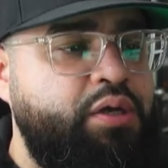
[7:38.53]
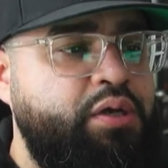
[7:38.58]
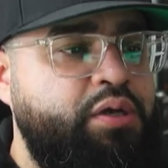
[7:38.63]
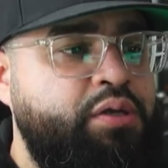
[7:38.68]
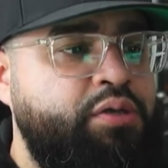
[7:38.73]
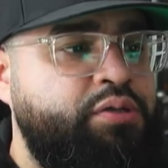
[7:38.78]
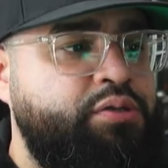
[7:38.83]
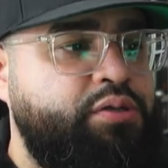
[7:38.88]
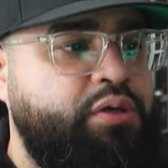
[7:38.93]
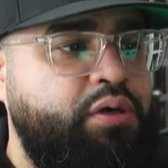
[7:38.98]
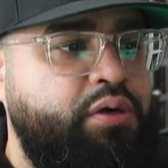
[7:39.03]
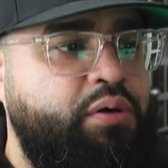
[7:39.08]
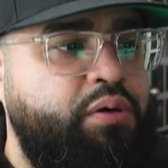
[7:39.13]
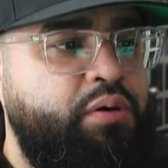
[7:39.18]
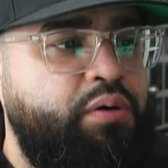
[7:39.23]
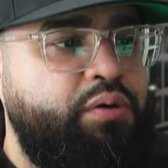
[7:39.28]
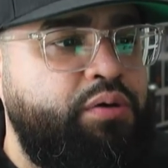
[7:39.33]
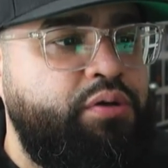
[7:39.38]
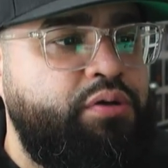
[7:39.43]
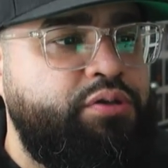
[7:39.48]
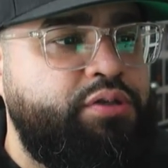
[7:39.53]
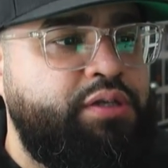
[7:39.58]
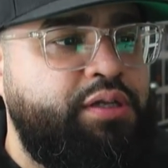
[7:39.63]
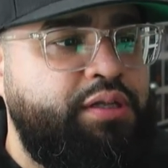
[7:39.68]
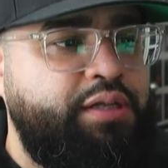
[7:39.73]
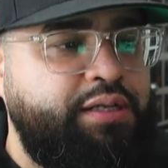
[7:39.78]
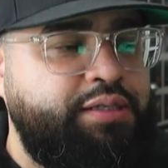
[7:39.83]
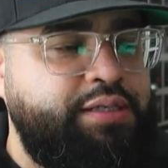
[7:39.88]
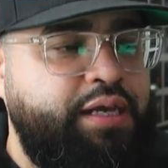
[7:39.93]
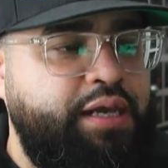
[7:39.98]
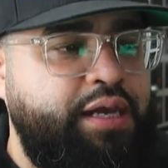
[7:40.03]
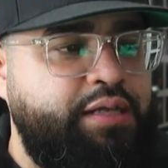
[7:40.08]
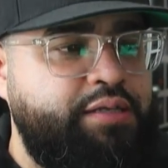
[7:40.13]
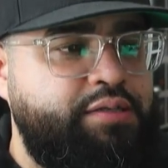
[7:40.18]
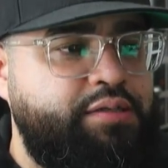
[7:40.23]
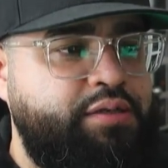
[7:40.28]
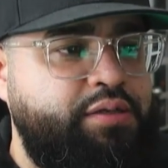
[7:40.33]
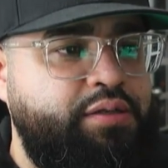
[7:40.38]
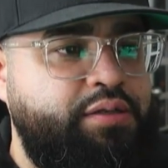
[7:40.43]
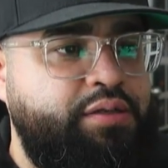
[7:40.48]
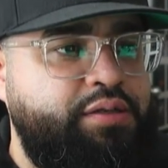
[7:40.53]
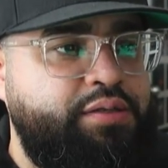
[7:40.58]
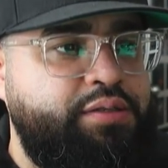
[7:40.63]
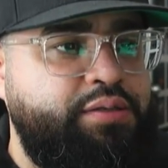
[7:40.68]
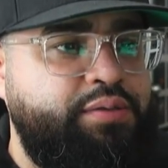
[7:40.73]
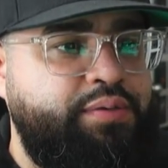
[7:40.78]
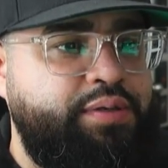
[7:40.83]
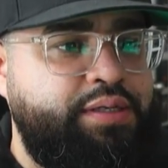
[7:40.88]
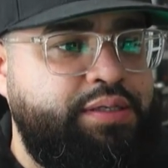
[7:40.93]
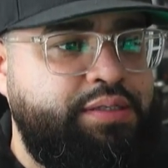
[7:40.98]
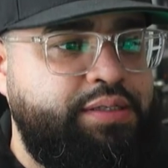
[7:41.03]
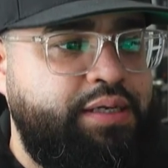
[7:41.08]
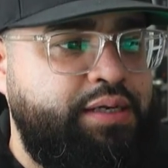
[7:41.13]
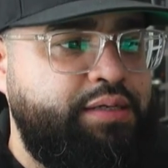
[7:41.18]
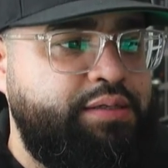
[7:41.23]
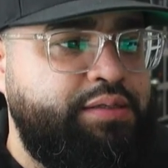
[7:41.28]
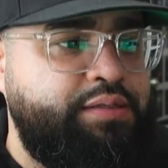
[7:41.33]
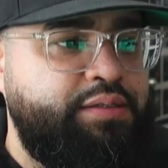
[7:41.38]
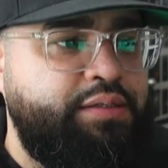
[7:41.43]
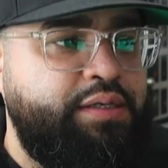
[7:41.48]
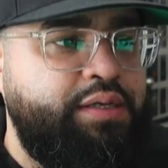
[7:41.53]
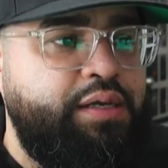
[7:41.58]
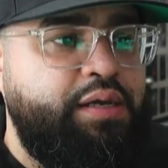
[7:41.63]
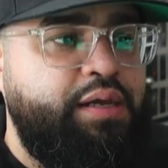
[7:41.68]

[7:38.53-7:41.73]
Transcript: So you'll just click to enter. Let's see what it says.